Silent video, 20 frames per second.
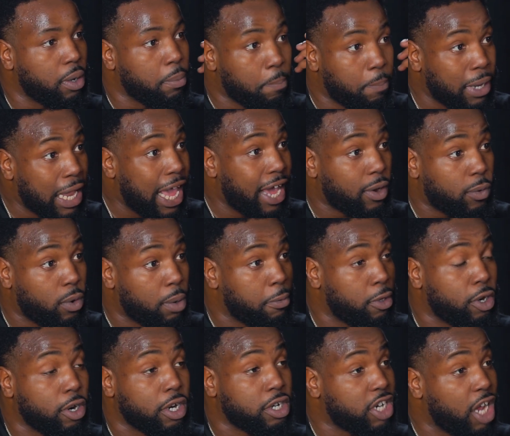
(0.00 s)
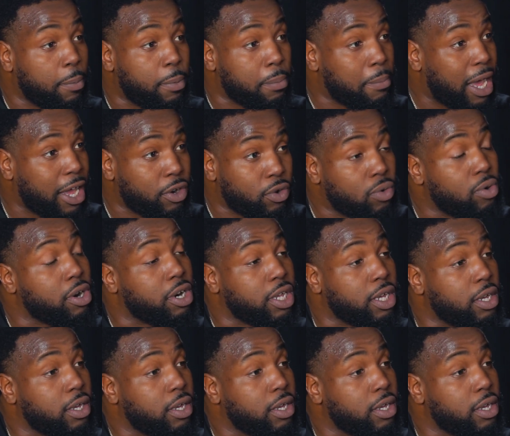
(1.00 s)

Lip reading: Black woman, you're a double minority.